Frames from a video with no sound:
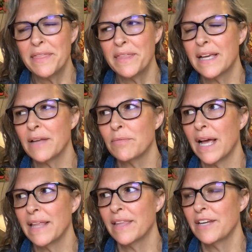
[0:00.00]
think
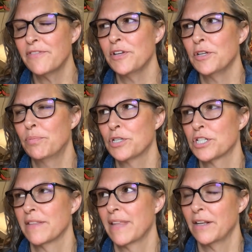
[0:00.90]
I'd like for you to push
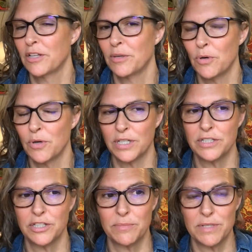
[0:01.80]
on that a little more in
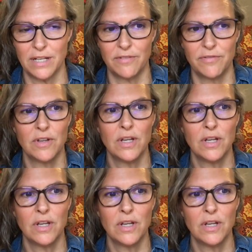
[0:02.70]
terms of,